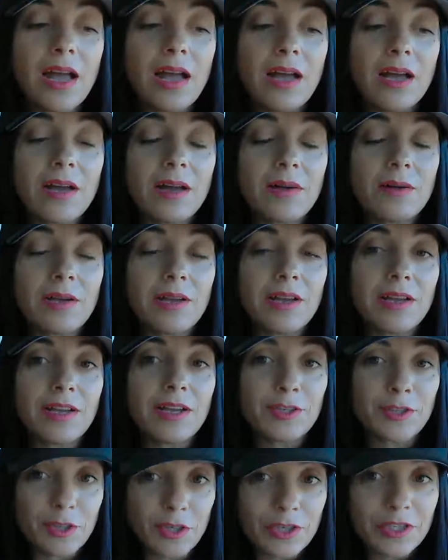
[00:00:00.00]

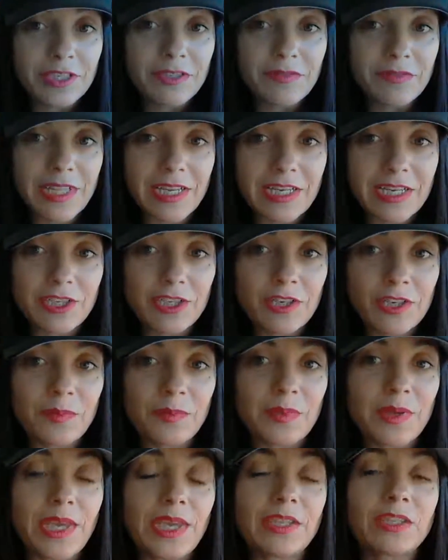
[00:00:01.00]
assertive leadership.
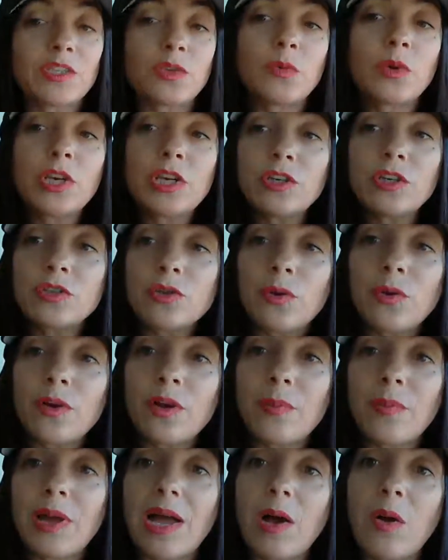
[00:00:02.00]
And so we're going to
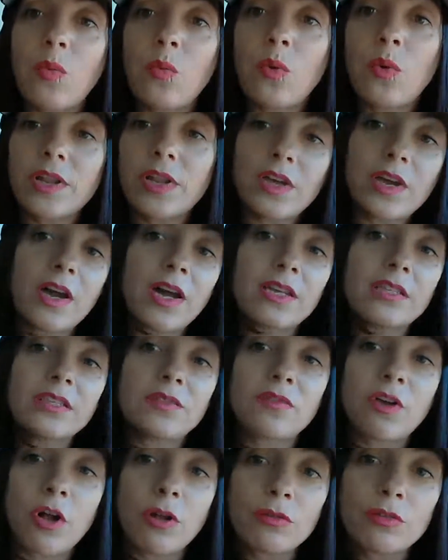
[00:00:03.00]
talk about what are the kinds
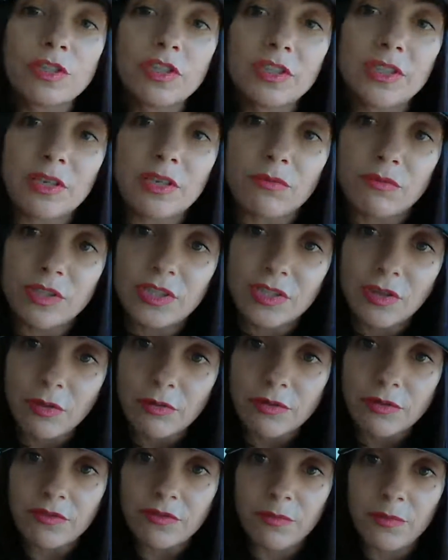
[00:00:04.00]
of cultures that
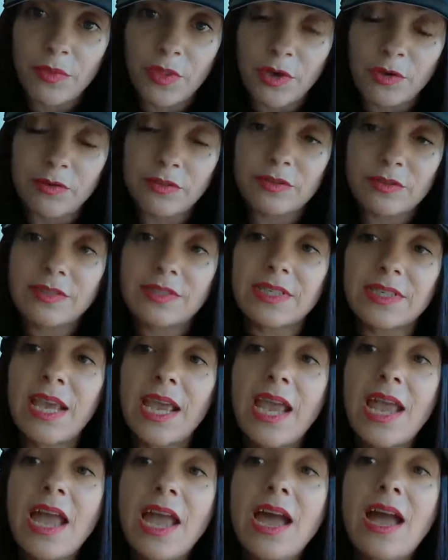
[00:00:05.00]
result from those.
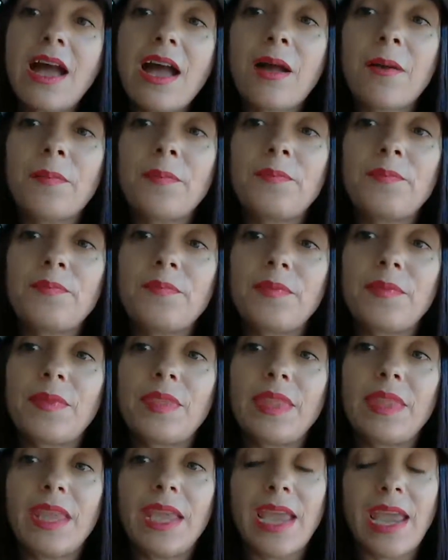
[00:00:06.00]

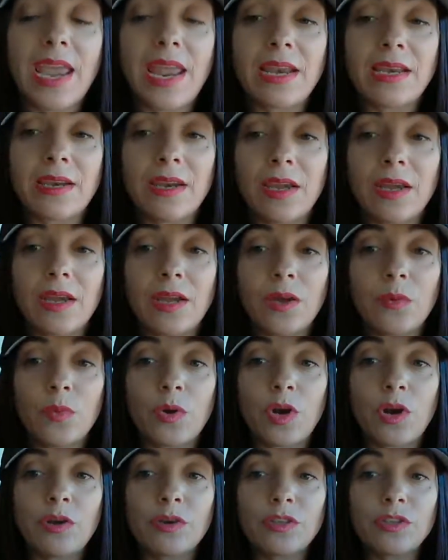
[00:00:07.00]
And
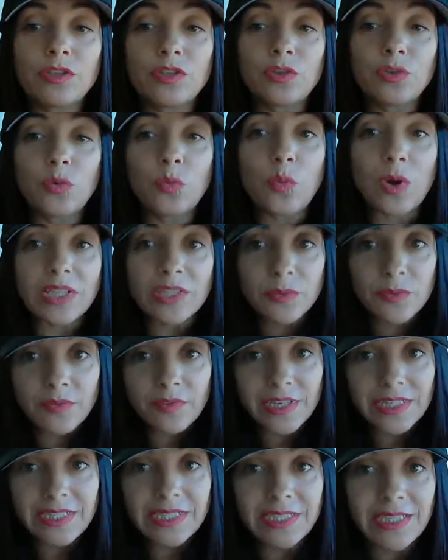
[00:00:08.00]
we're going to, once
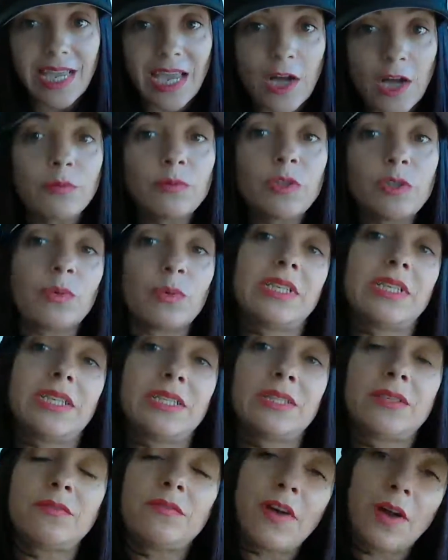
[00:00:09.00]
we've helped you
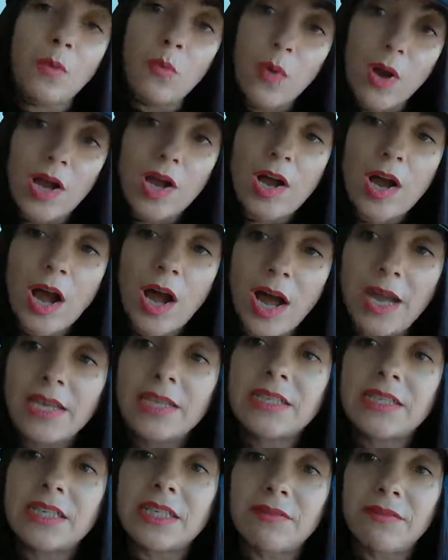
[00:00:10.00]
identify what
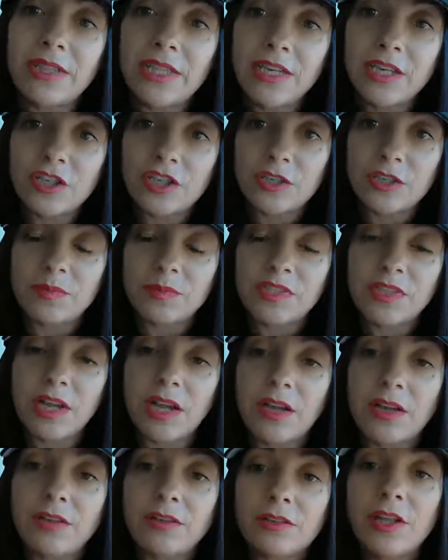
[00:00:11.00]
kind of leadership
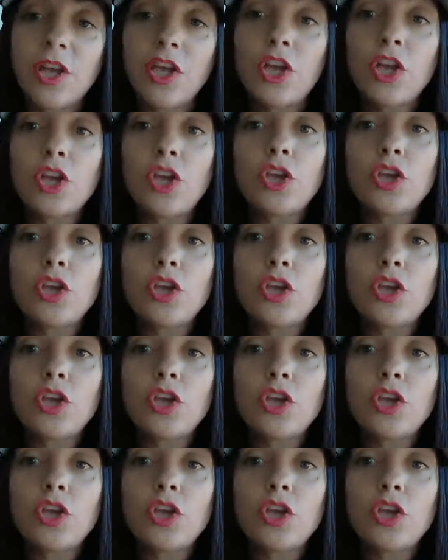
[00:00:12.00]
style